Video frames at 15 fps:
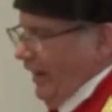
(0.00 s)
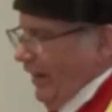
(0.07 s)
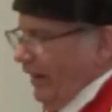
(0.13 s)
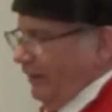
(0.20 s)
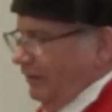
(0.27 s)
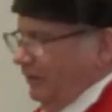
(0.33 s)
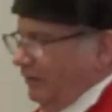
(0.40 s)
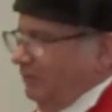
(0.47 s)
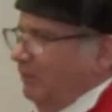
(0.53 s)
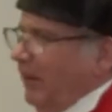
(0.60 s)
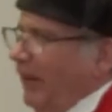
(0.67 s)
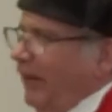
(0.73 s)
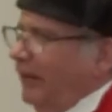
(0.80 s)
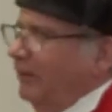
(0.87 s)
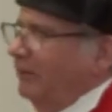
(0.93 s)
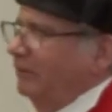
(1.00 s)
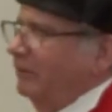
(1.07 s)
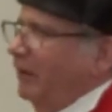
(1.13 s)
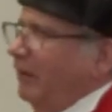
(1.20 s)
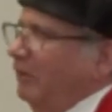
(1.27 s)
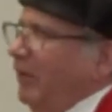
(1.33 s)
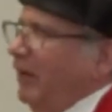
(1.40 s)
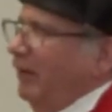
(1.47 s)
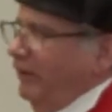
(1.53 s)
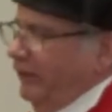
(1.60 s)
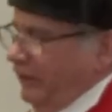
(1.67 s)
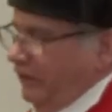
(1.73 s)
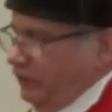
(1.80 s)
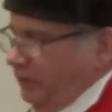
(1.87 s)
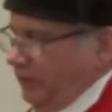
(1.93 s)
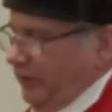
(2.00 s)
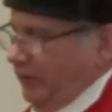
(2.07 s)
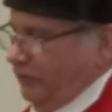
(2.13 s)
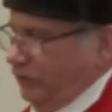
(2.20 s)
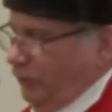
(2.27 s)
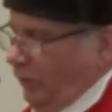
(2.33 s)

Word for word: And my Americanism is